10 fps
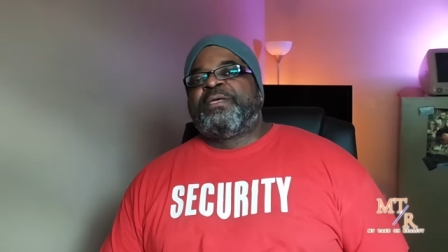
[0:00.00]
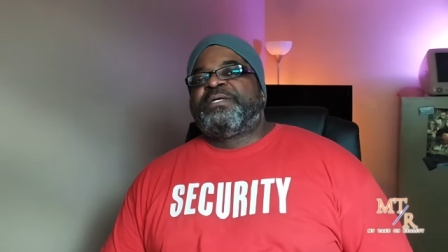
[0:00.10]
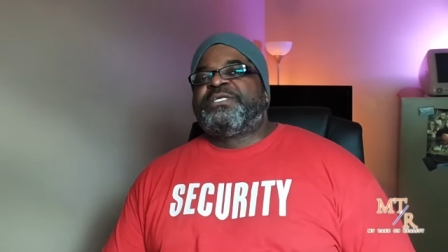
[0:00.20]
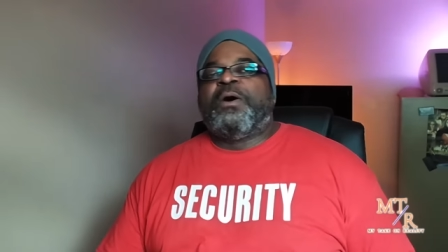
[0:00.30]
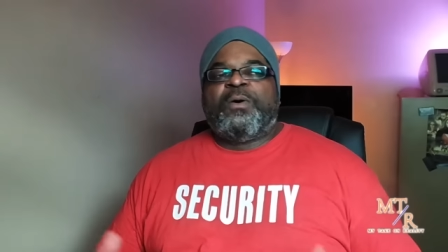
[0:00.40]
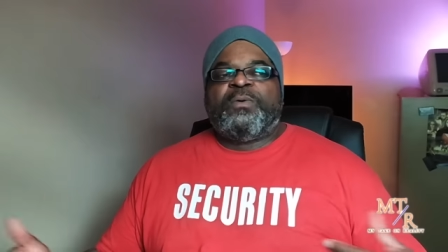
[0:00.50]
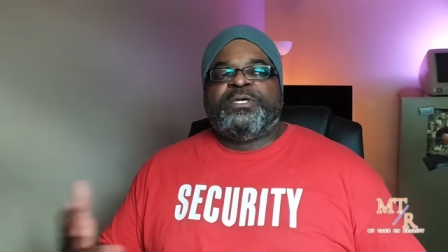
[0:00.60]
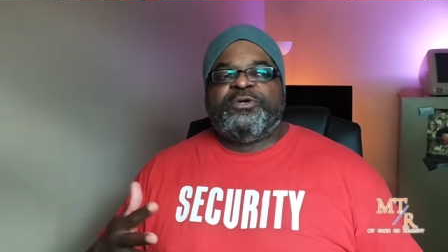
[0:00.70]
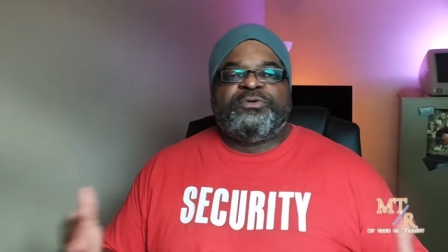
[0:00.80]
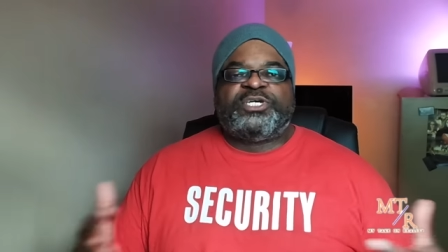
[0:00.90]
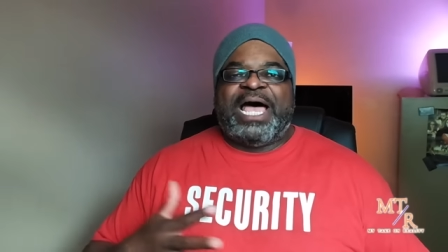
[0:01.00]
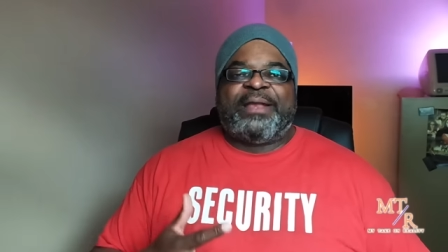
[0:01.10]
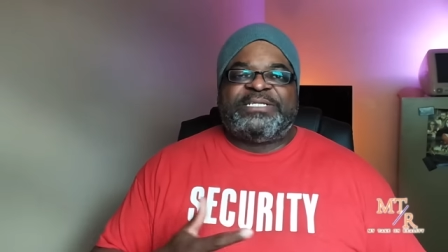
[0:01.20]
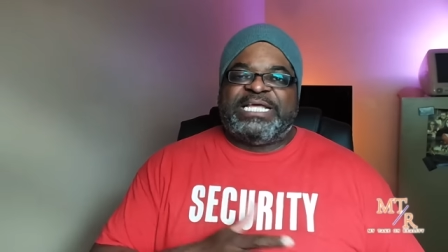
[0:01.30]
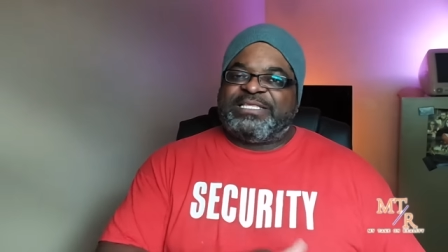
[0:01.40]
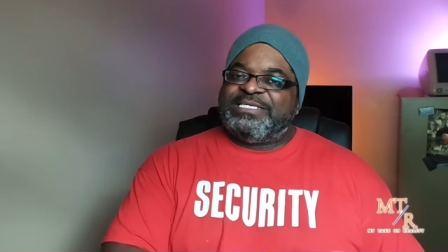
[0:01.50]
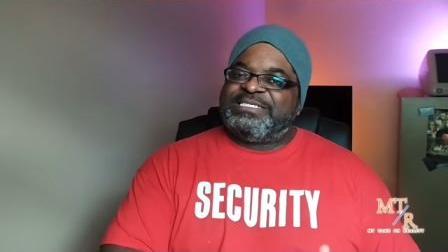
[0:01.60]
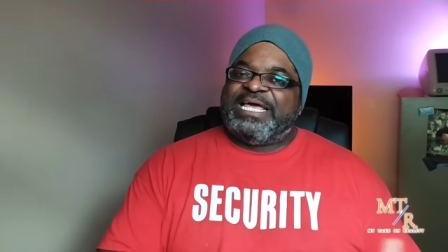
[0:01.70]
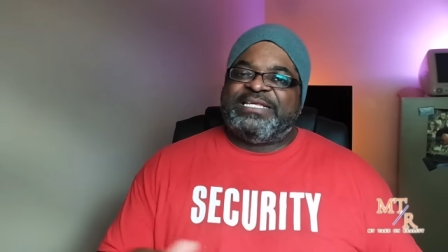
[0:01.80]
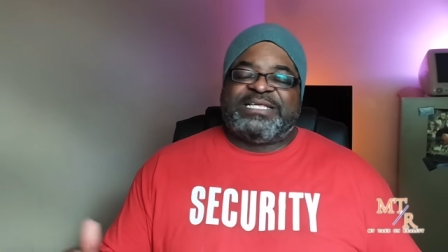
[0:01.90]
So you try to set these
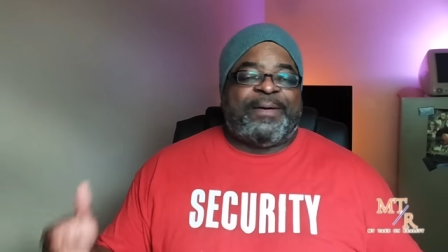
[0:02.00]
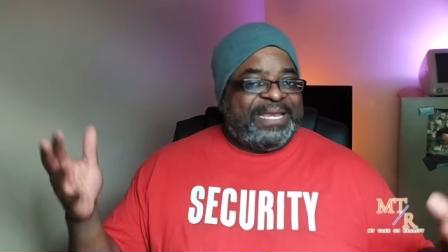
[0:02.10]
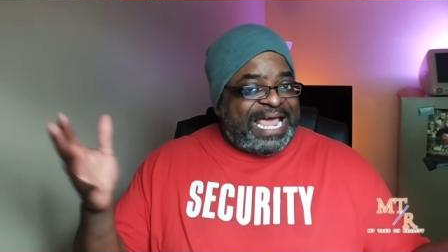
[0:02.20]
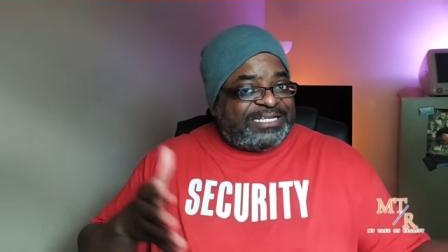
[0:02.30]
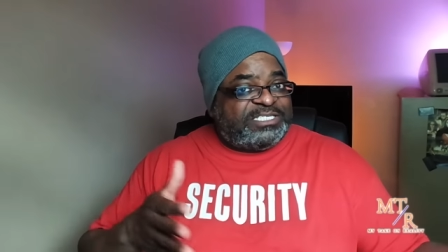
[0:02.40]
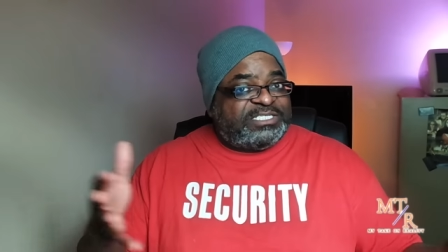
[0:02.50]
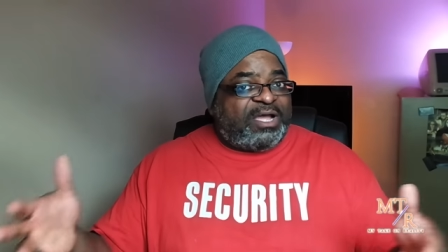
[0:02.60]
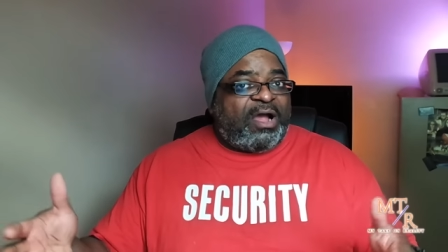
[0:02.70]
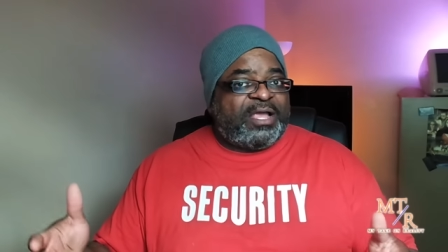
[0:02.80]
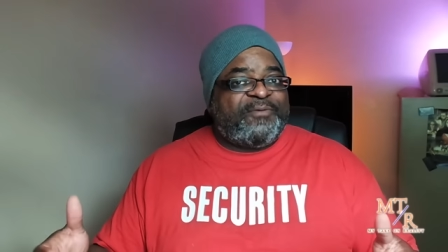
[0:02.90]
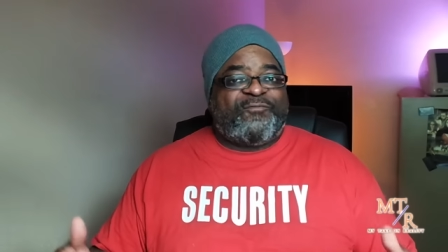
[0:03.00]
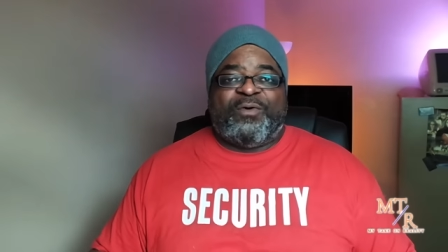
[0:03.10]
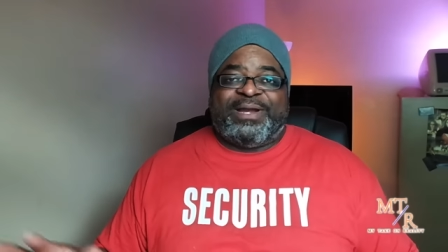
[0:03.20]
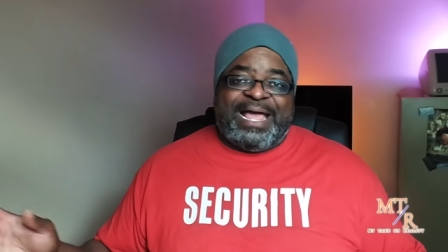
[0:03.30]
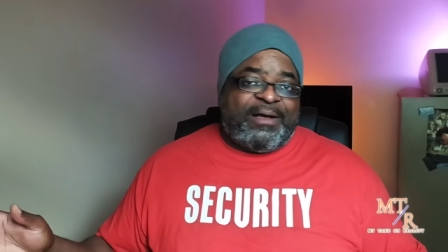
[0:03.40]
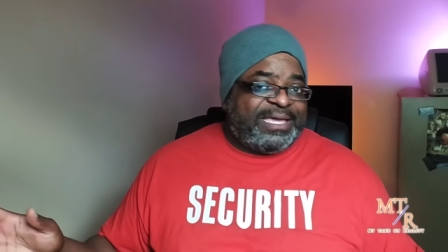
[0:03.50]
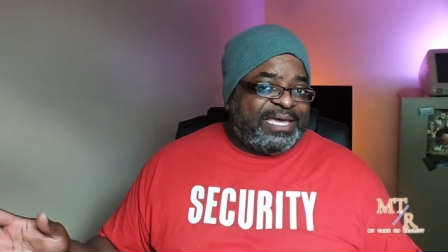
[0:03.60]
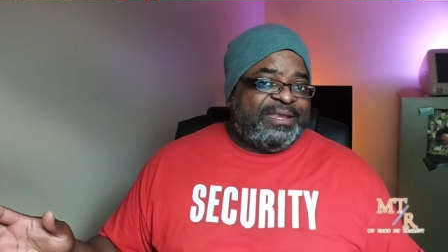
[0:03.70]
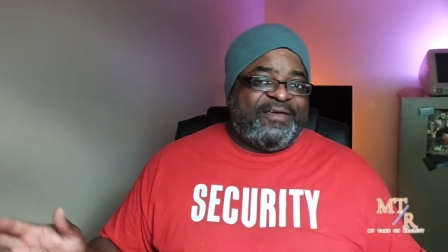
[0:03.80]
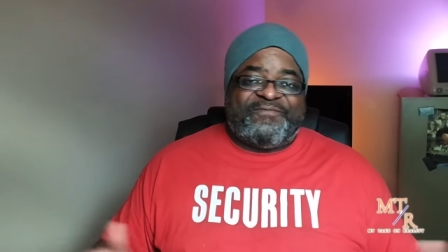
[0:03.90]
ladies up. And that's just the argument for it. Now,
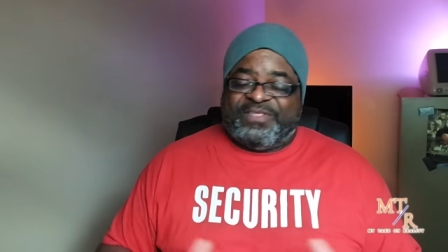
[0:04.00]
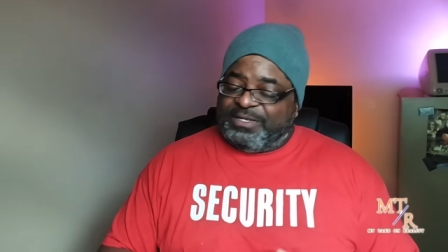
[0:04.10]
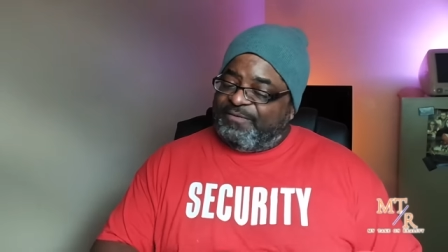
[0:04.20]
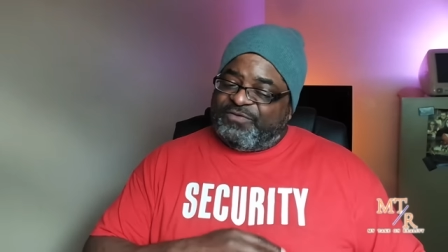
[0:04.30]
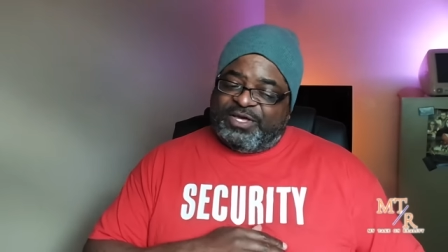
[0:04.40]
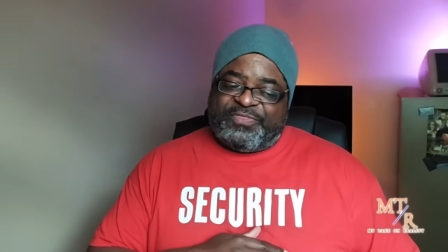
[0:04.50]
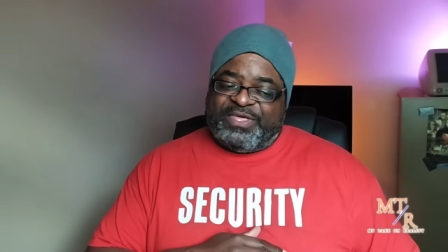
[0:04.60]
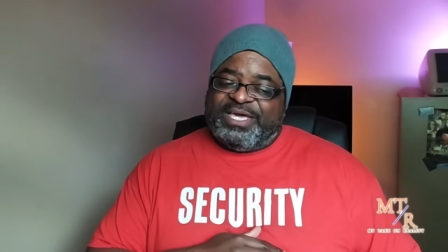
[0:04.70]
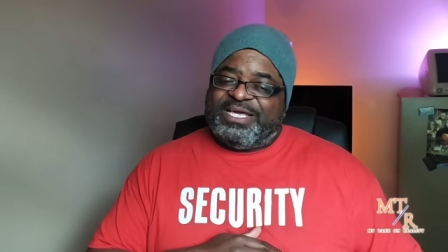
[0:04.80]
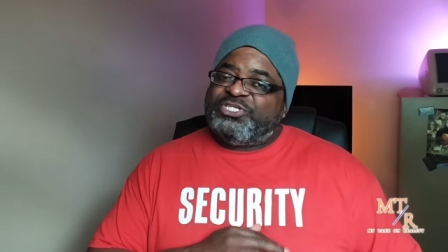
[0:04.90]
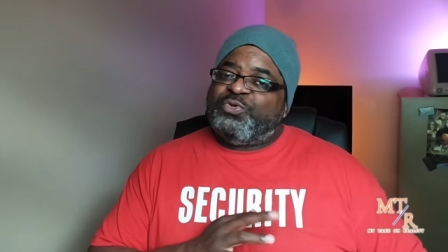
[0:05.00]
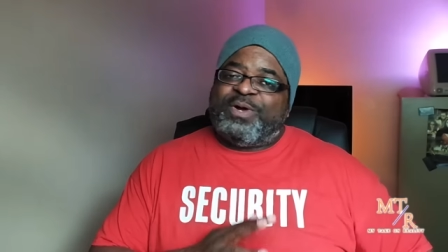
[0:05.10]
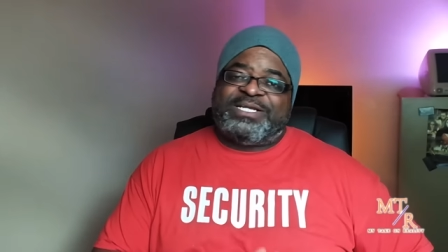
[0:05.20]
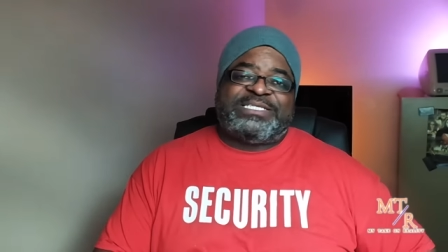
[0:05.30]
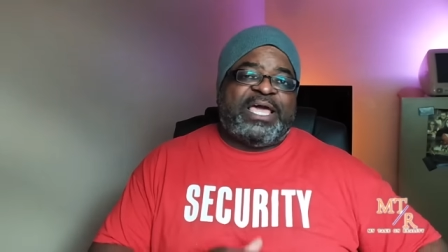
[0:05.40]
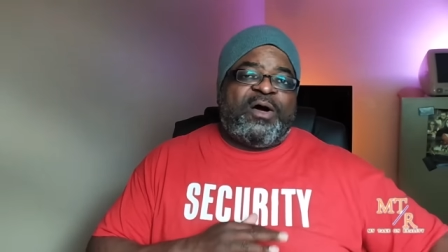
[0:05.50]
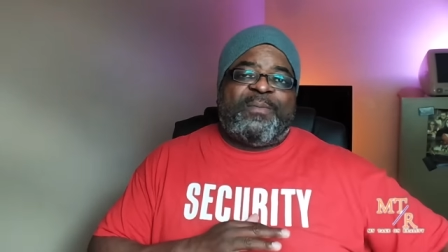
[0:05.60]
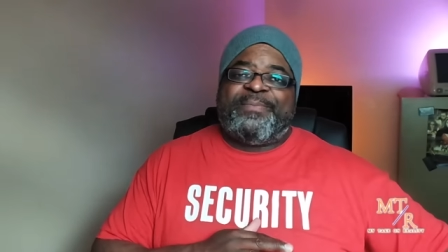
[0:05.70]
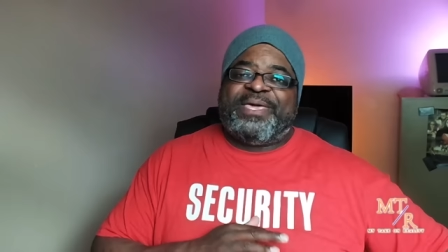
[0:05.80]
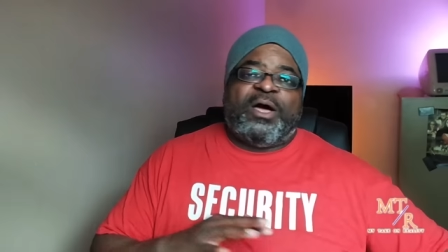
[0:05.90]
again, if the, if your thing is you want to stay home
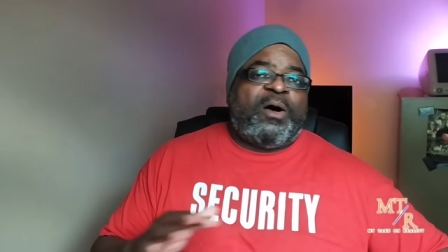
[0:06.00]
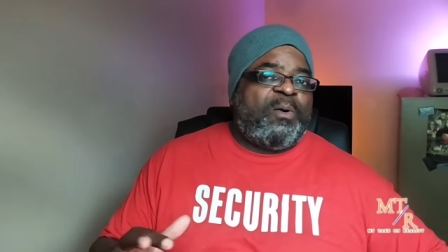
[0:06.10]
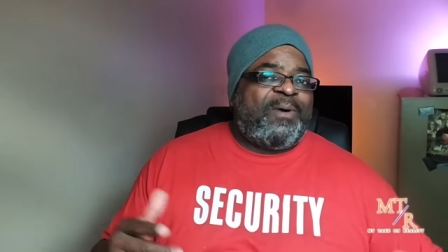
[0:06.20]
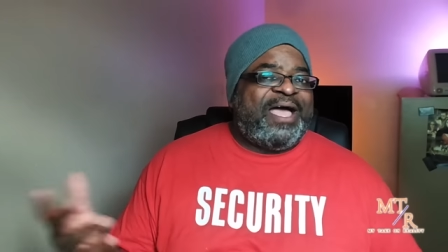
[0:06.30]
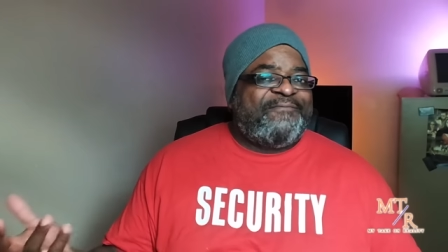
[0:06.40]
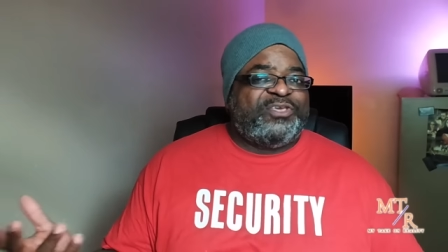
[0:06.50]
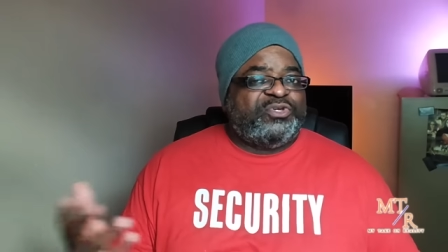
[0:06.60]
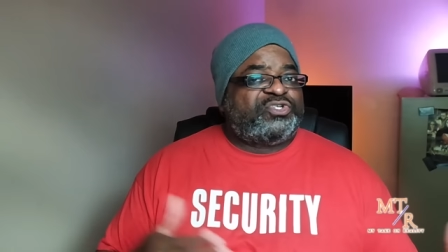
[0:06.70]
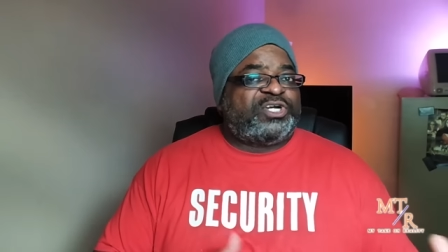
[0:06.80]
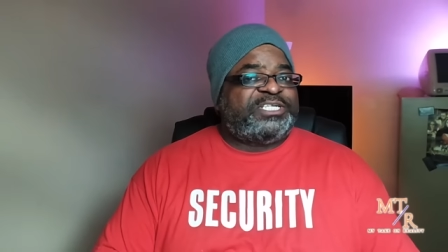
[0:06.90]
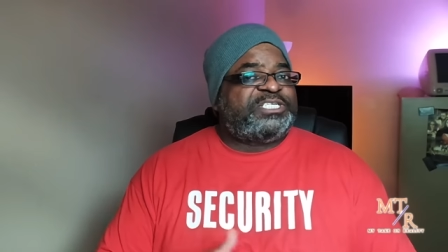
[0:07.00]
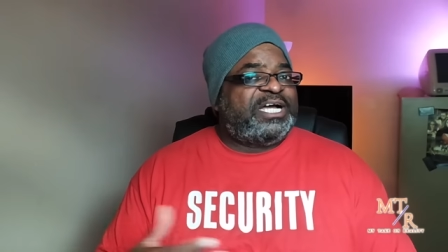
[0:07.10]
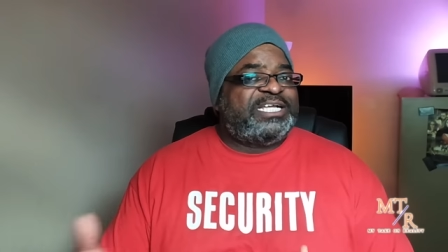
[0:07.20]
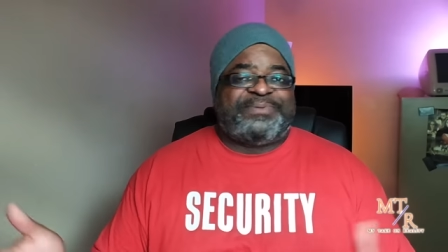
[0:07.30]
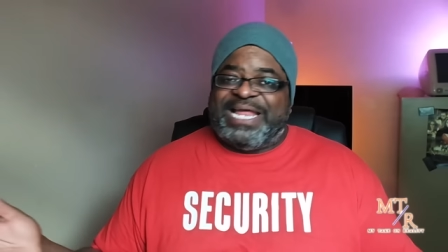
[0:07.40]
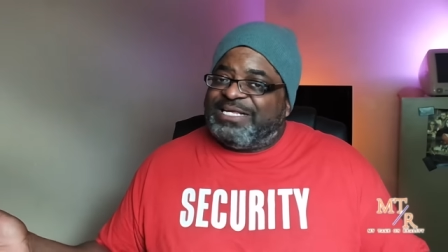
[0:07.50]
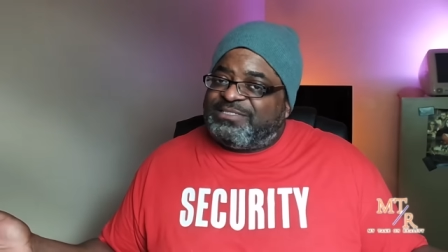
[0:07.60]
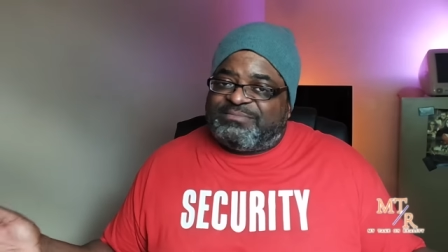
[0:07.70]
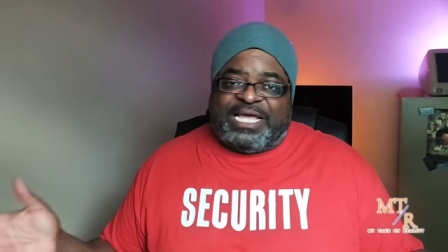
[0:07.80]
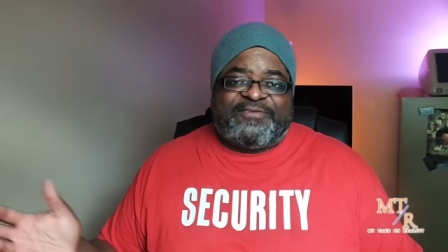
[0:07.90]
and be a home wife and you trust your husband, that's
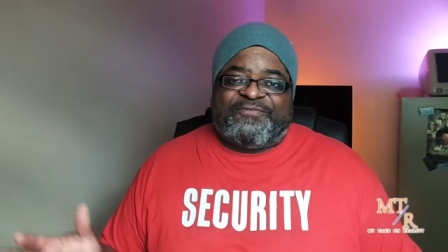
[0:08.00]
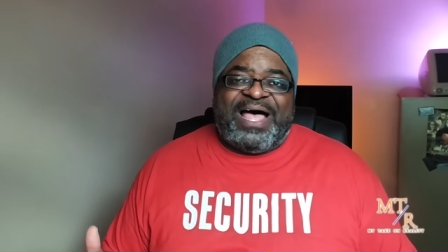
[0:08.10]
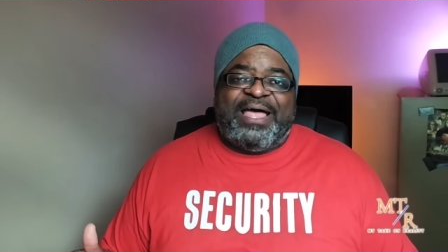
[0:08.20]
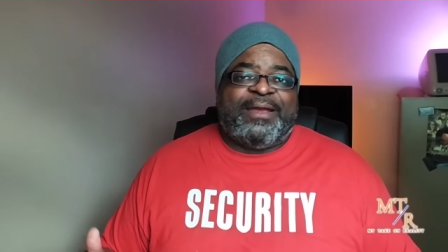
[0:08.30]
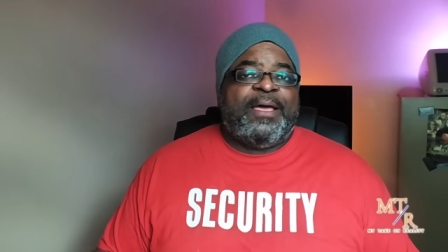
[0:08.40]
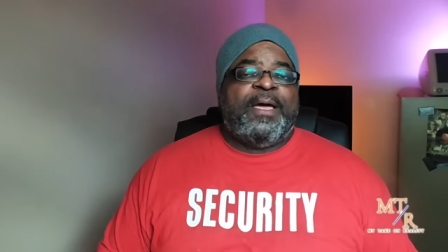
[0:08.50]
that's fine.